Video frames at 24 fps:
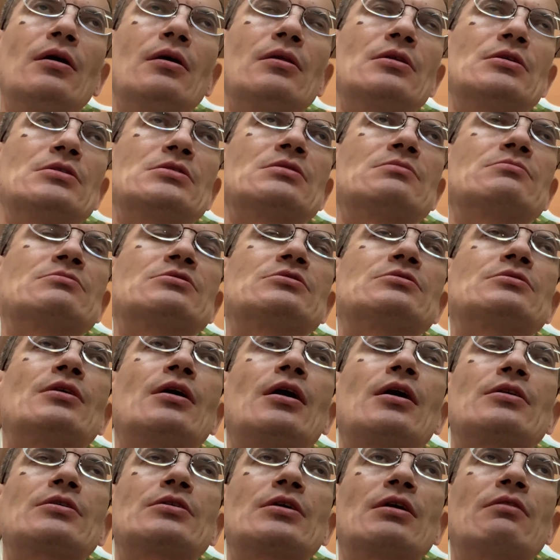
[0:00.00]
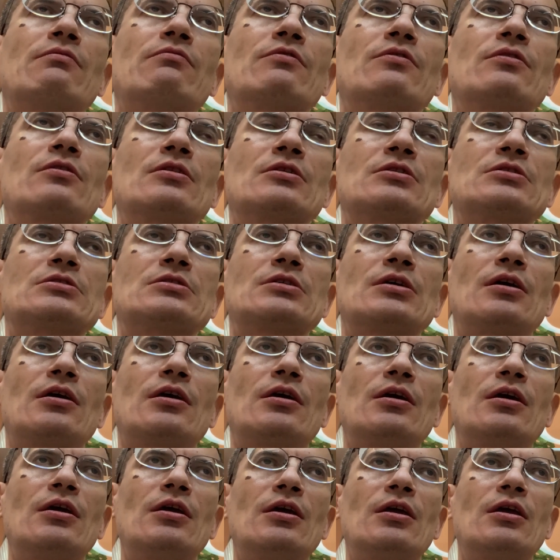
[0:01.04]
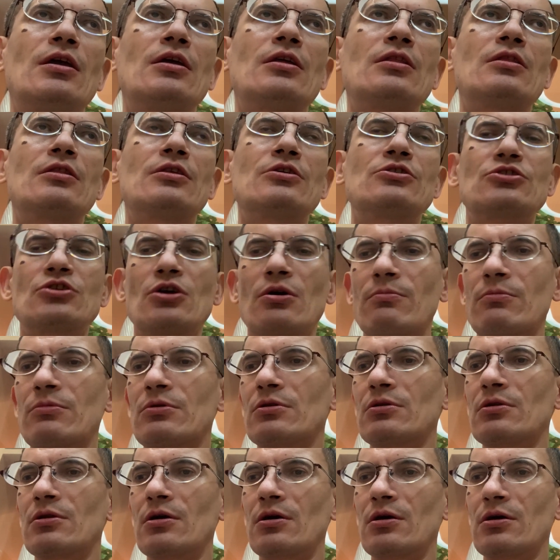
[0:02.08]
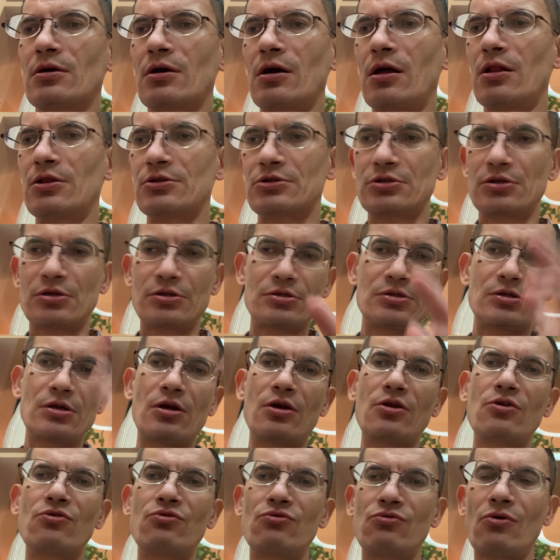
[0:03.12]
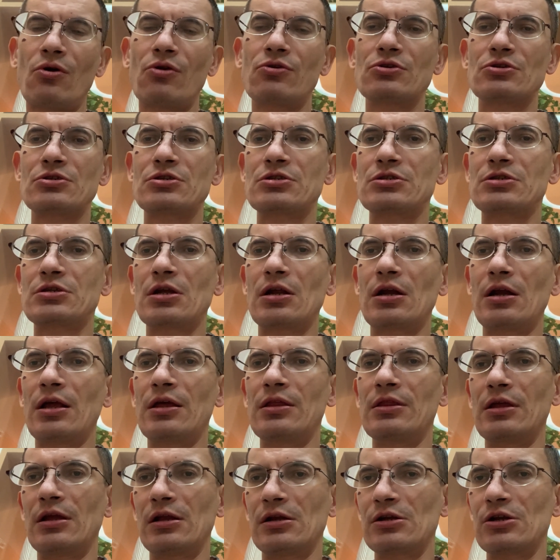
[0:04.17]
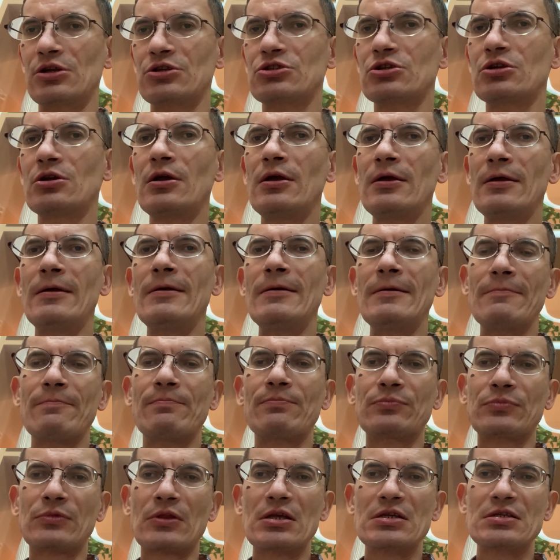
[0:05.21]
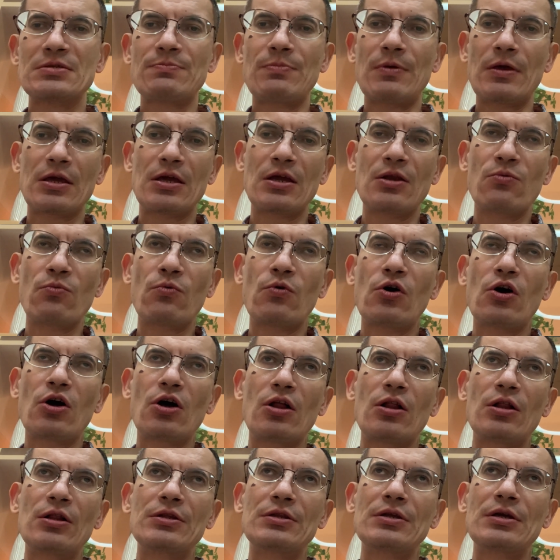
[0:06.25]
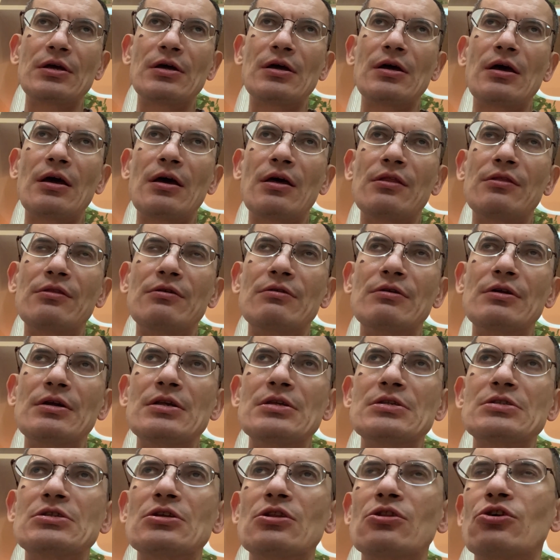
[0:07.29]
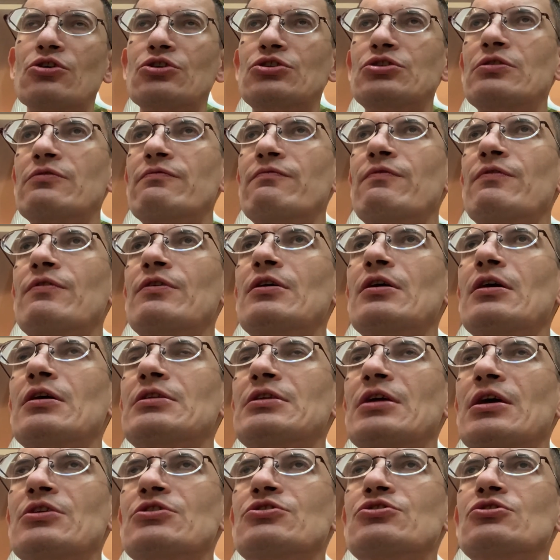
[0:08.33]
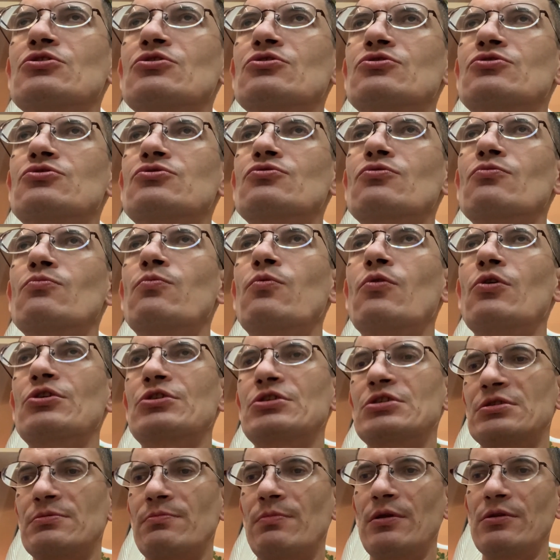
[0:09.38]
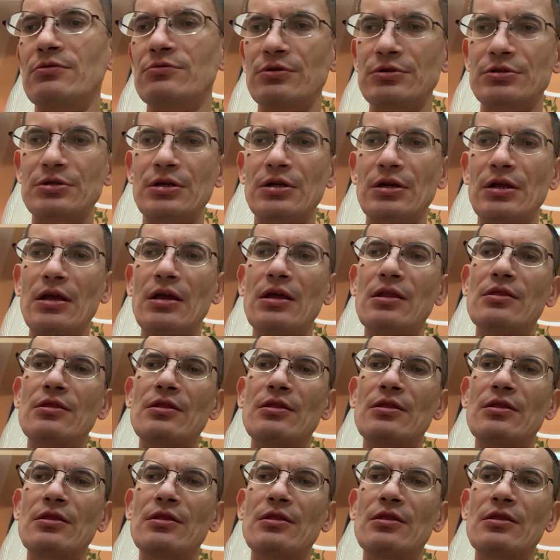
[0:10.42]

this is that even, let's say, in the German cultures, not necessarily in the English speaking world, there is a lot of attention to what is being written